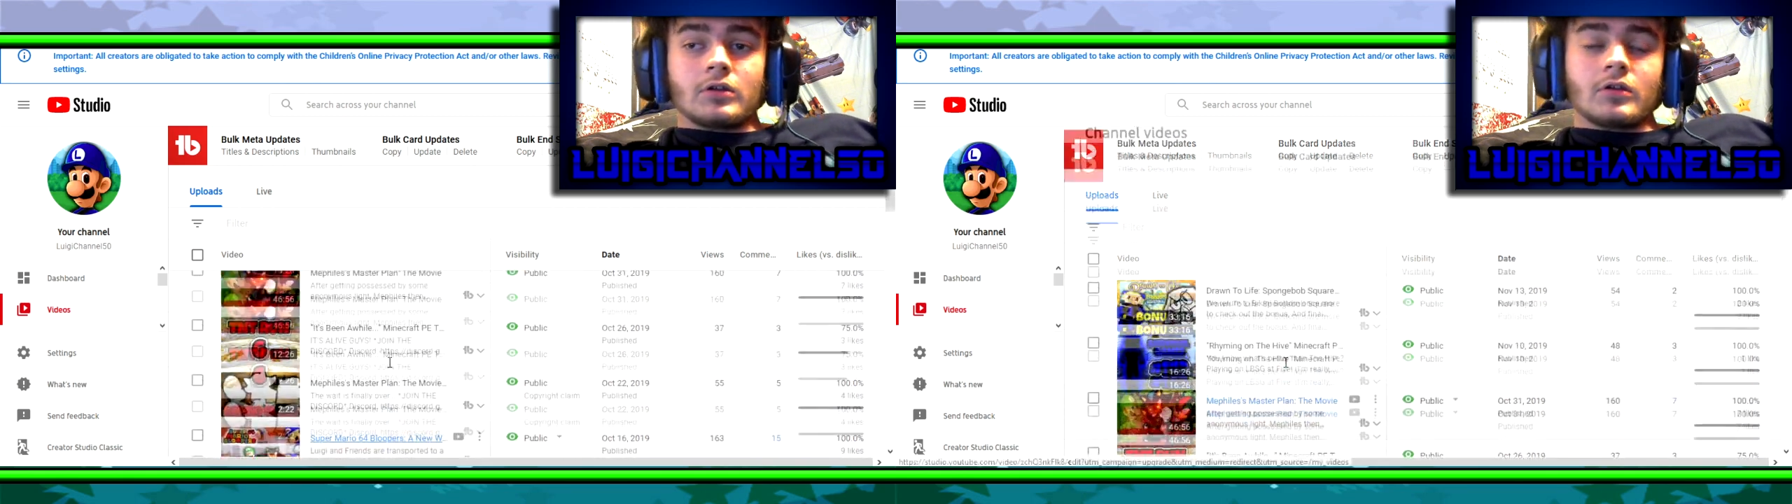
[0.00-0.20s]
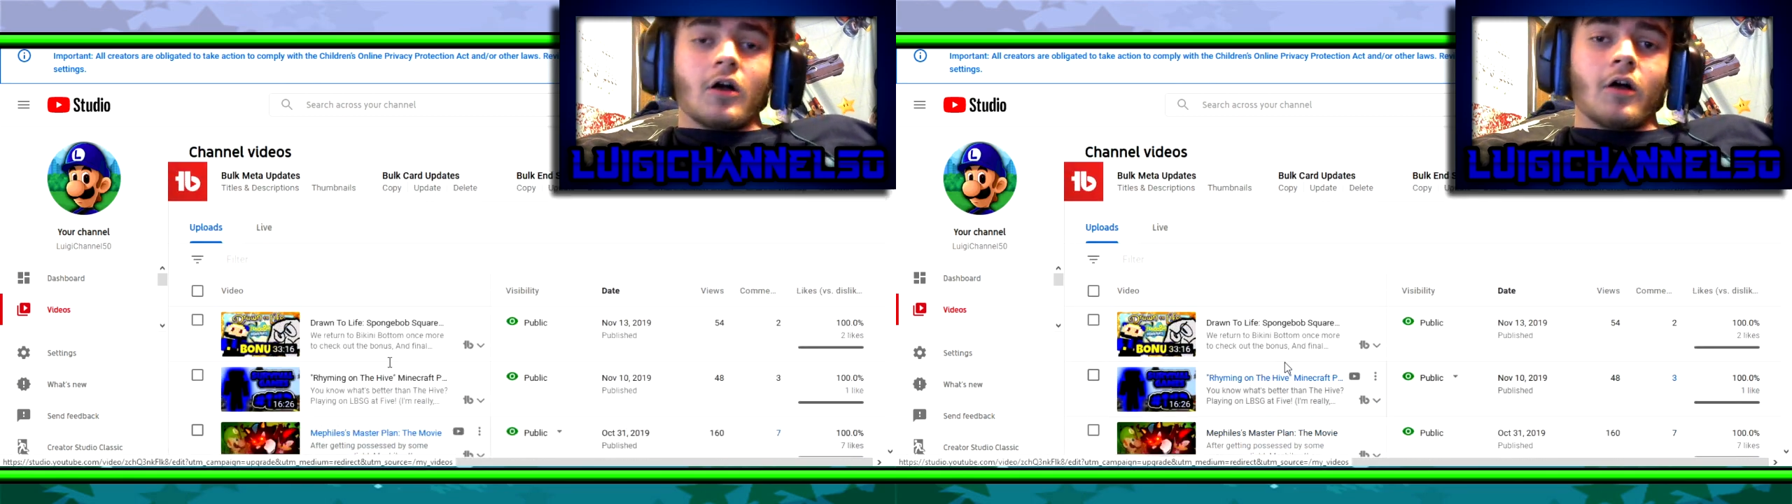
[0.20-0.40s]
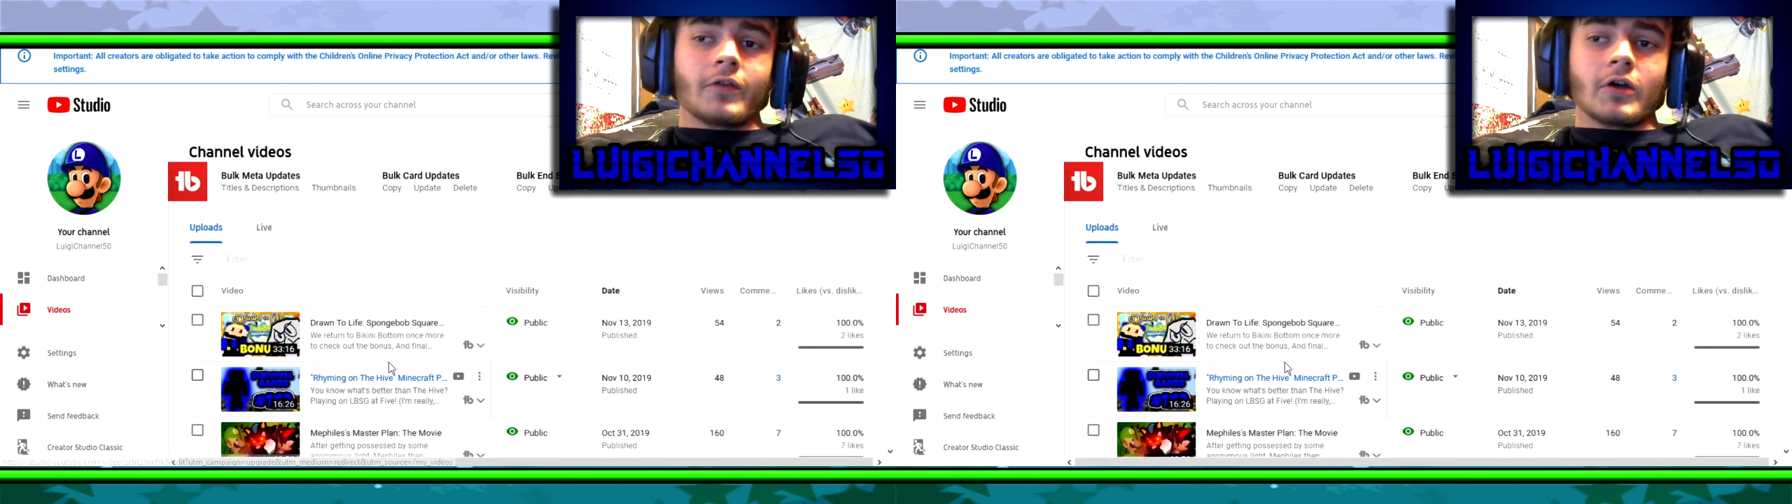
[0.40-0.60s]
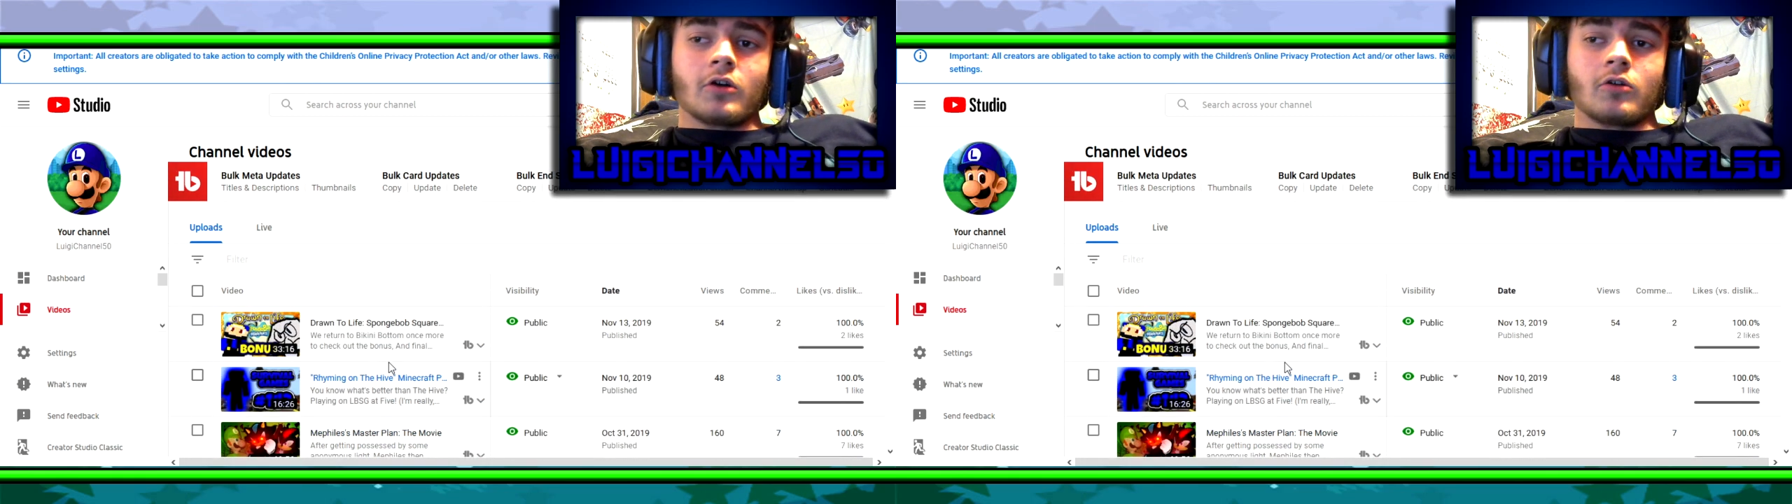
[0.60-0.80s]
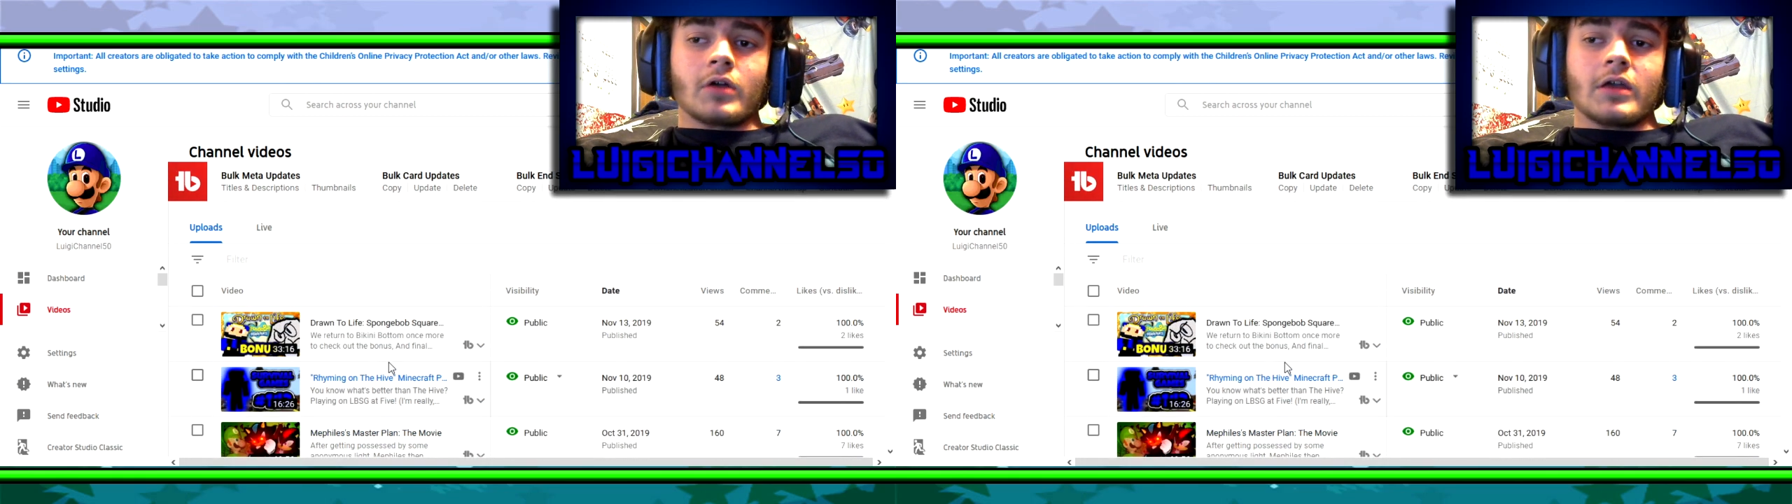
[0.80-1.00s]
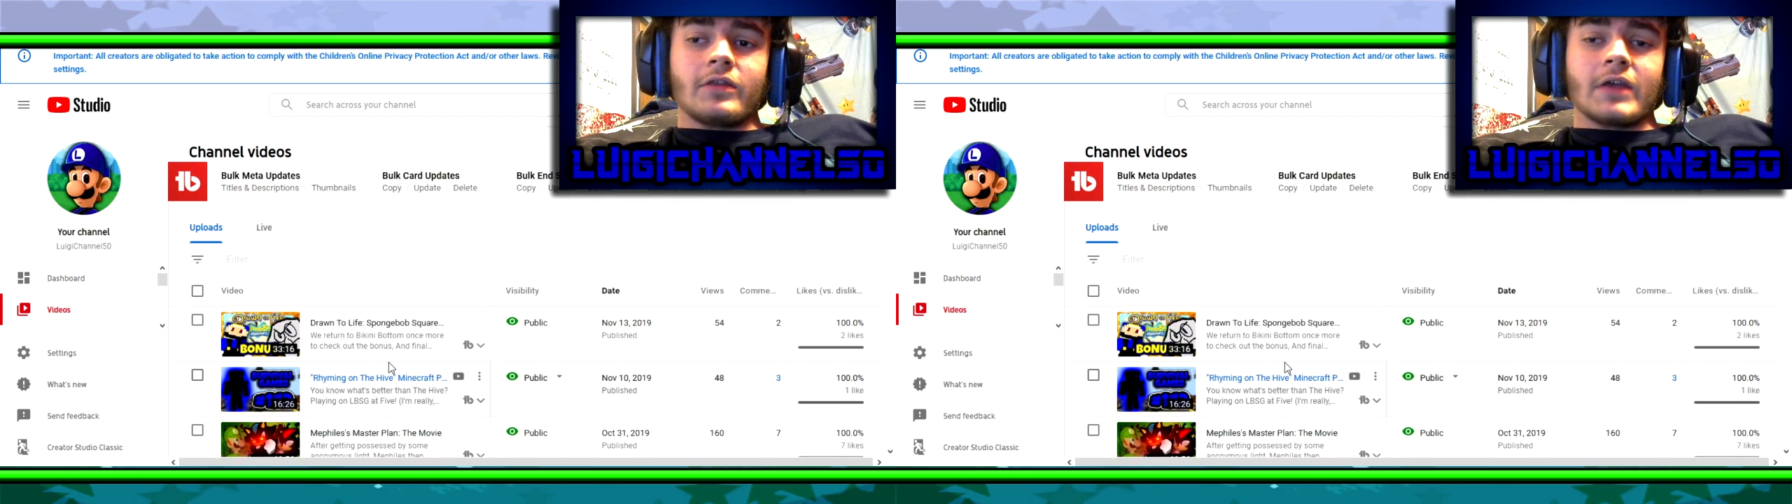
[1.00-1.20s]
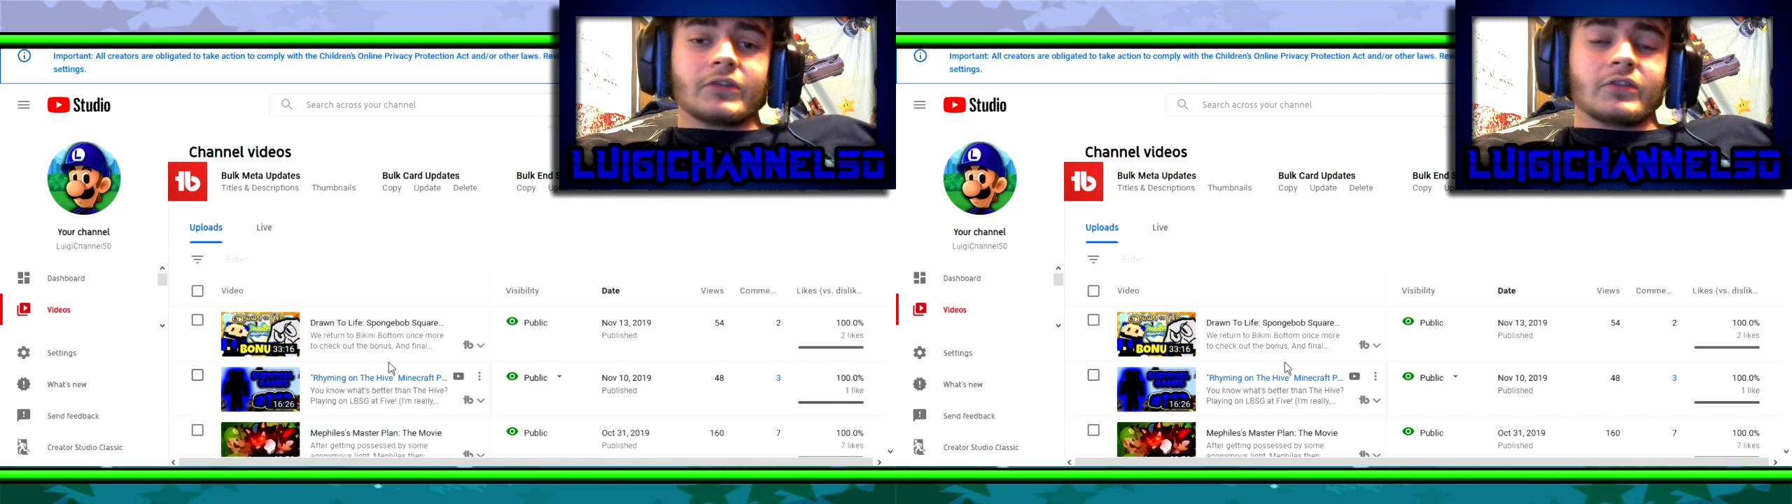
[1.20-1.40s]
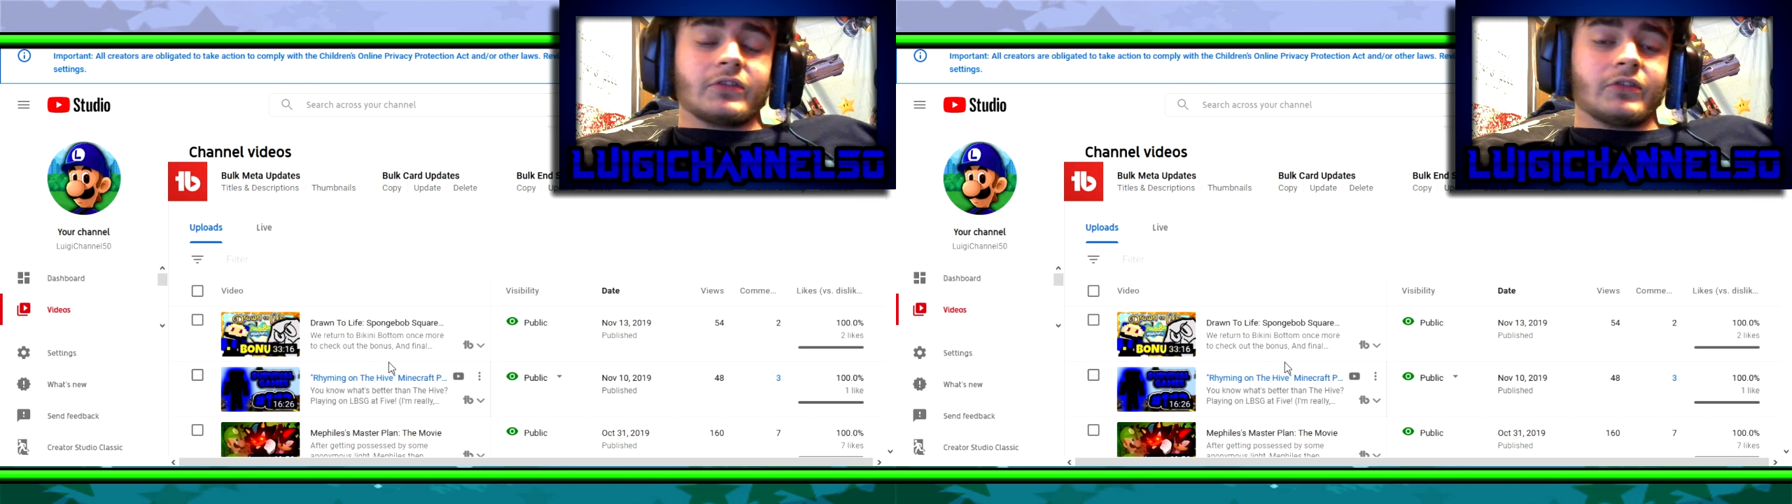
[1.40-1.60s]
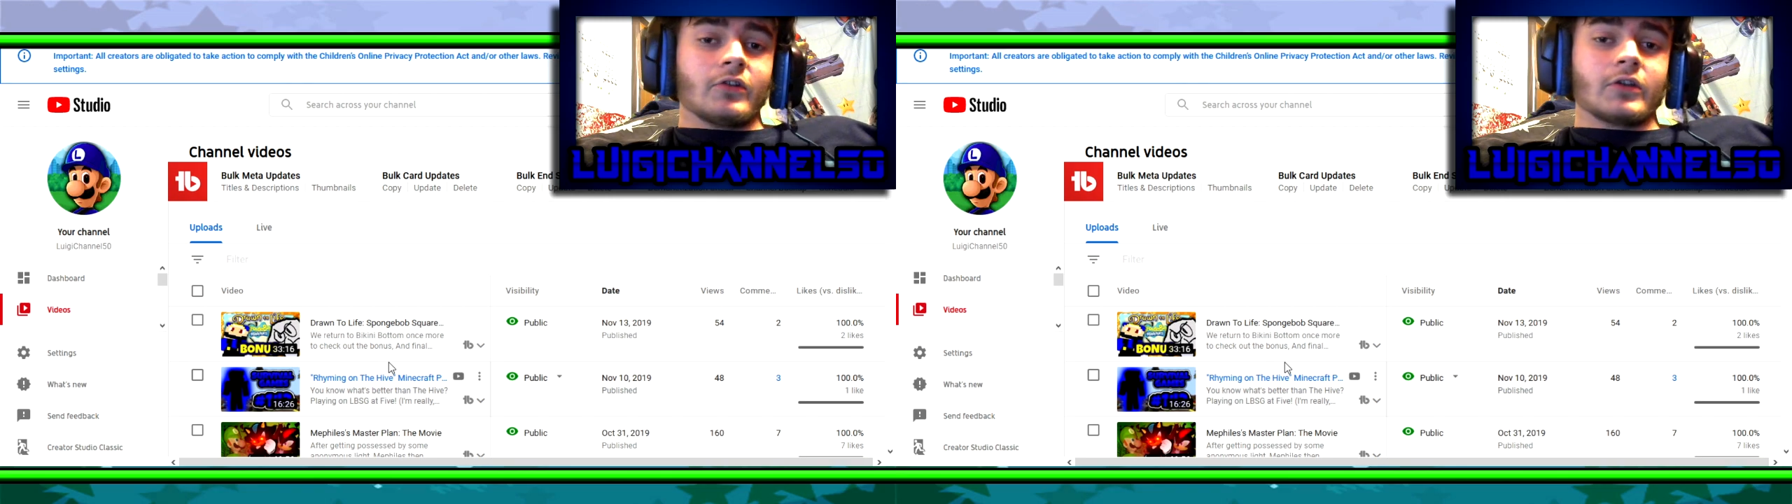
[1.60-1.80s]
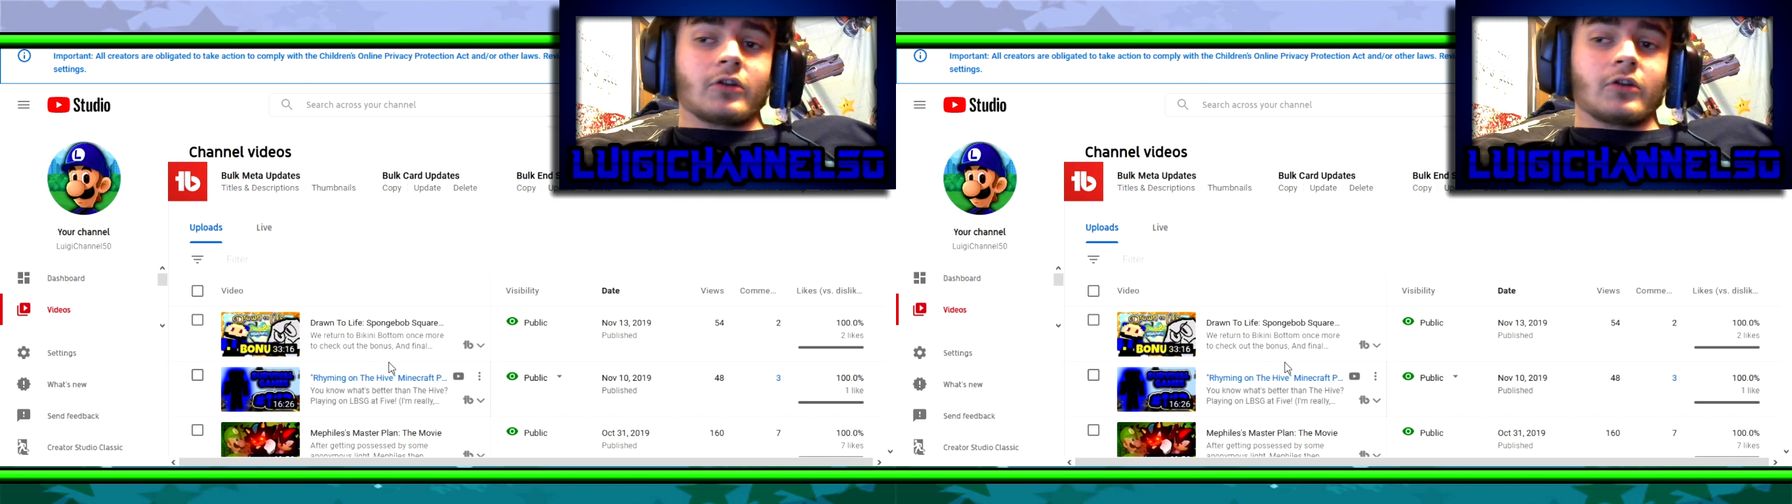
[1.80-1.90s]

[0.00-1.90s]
although that's still